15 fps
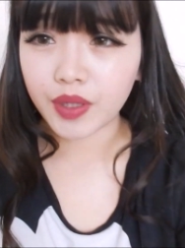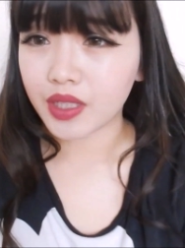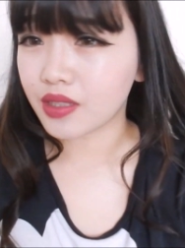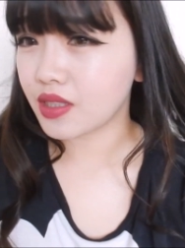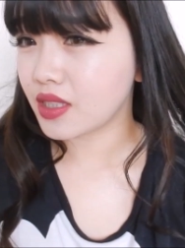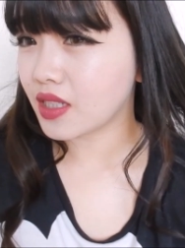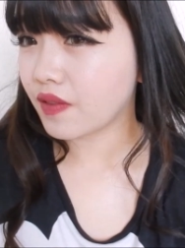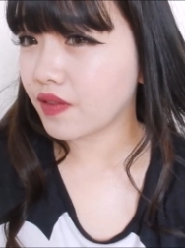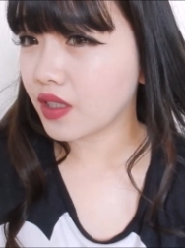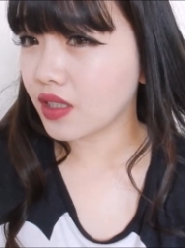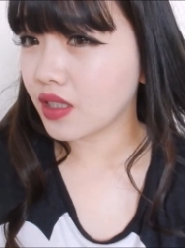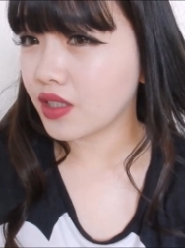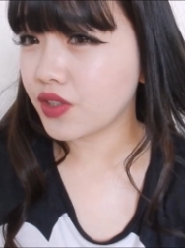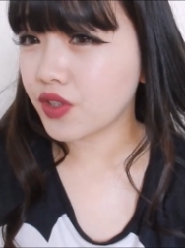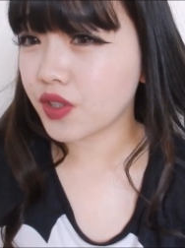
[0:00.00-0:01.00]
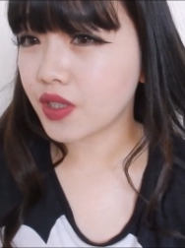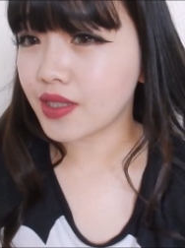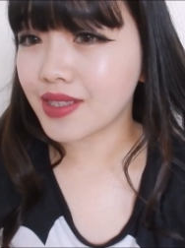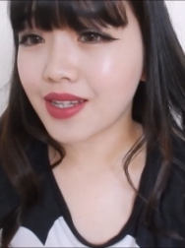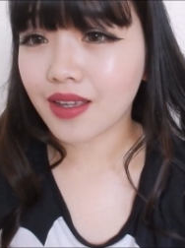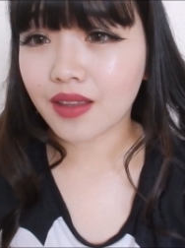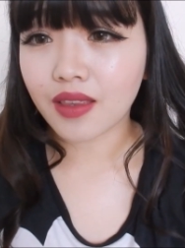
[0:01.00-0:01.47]
but it definitely
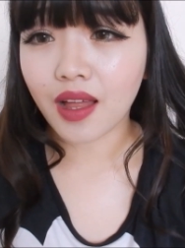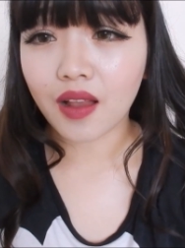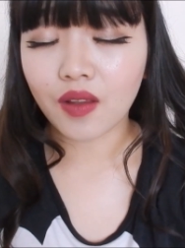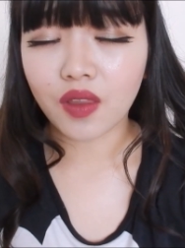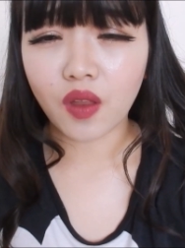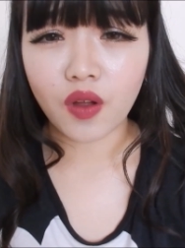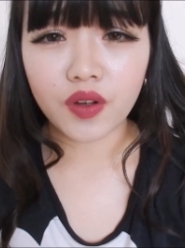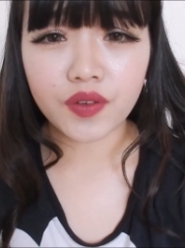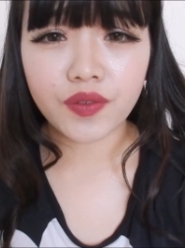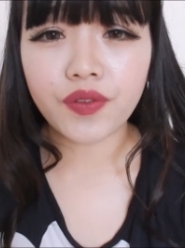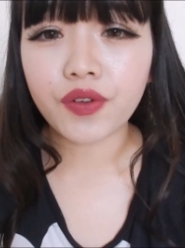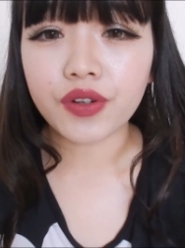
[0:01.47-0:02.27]
shouldn't take that long